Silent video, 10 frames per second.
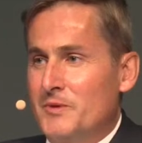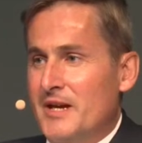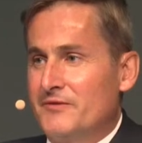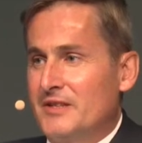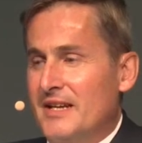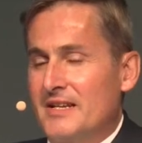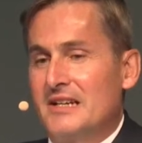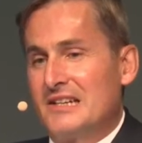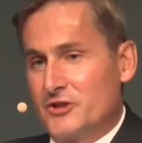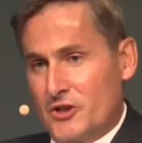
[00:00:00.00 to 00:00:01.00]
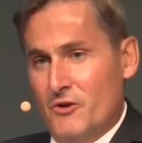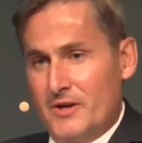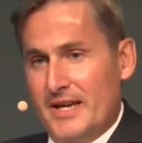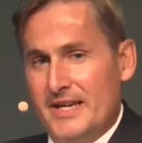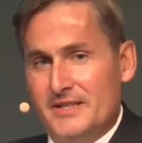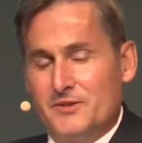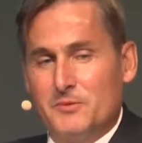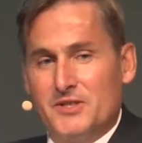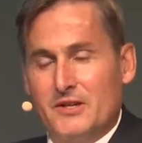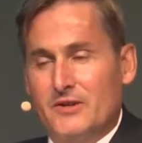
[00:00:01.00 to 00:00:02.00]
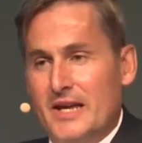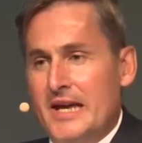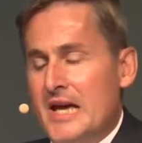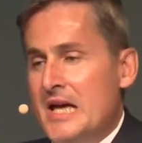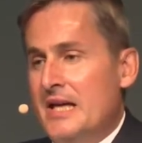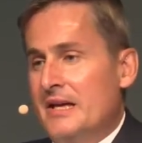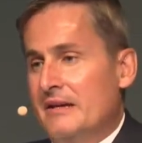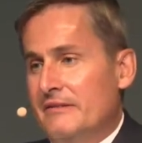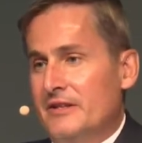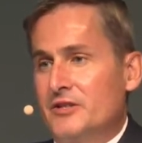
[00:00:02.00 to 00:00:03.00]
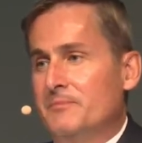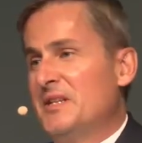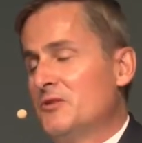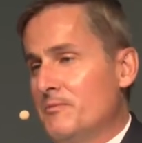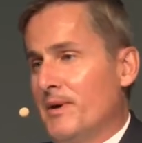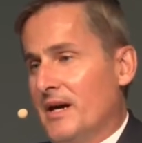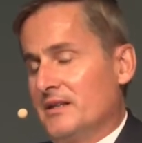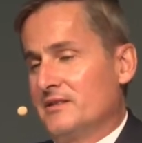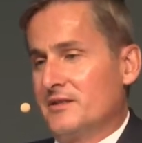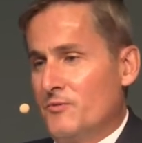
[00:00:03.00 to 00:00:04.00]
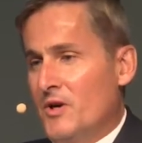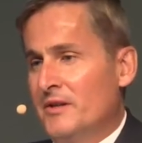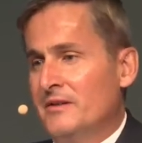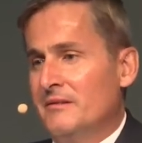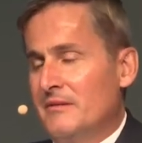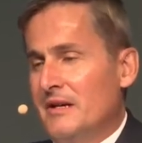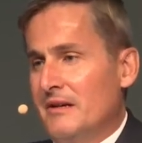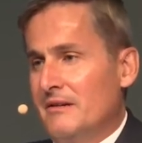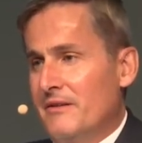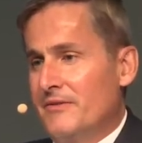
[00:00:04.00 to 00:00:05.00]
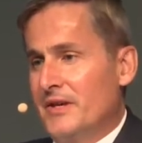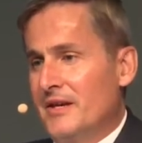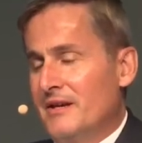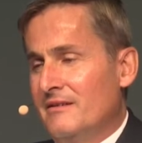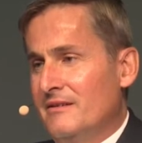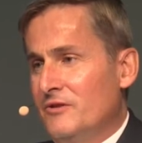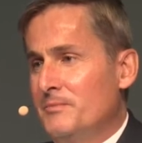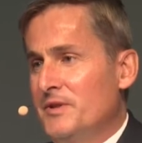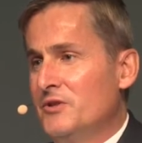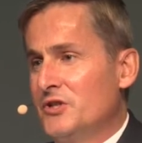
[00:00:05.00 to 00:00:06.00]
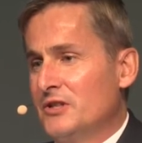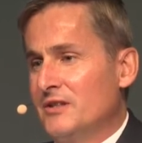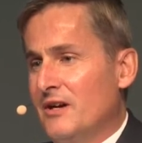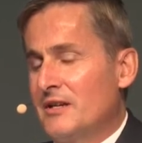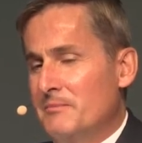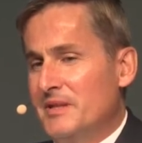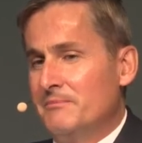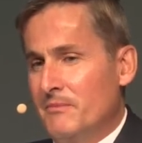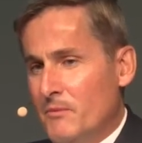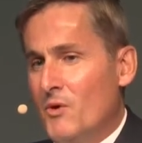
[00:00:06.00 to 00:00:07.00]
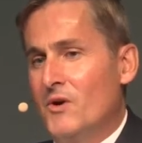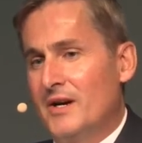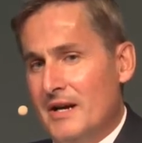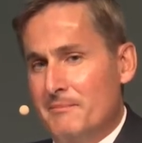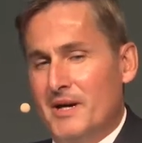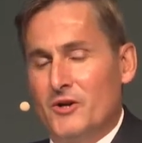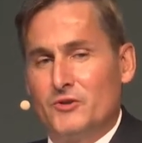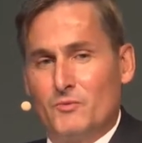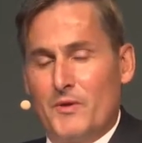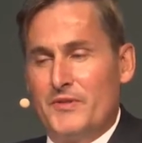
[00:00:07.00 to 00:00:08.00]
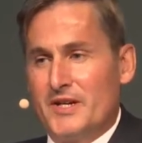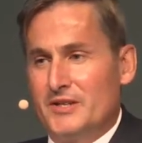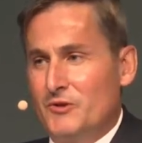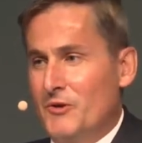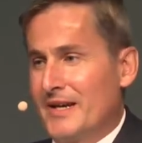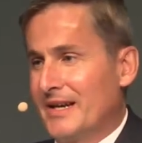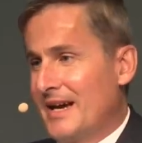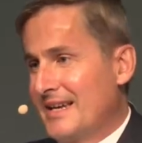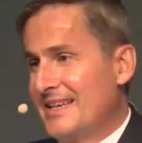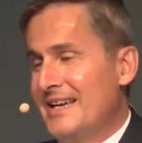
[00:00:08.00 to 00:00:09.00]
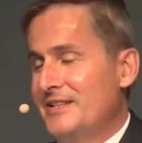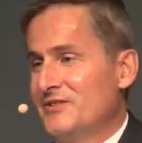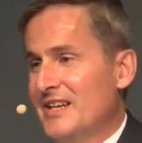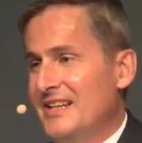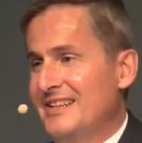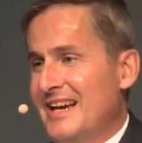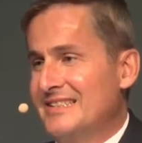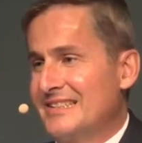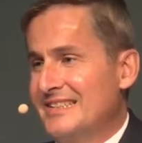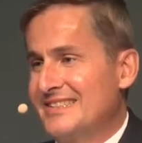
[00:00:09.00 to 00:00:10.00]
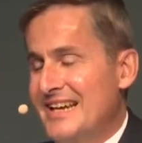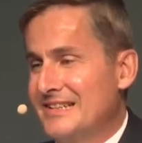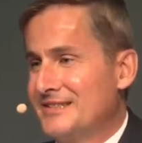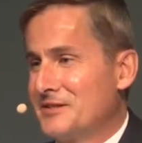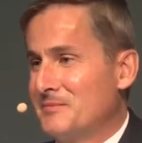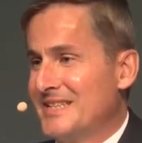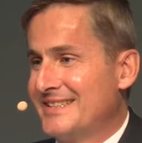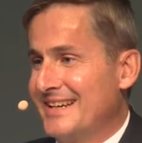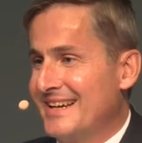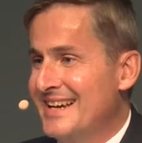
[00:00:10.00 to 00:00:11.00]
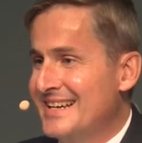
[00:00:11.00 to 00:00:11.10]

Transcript: we have the technical showcase, we said, okay, there should be two parts. The one, the UPU should talk a bit more about what they are doing. Kate, you said it nicely, sales is missing.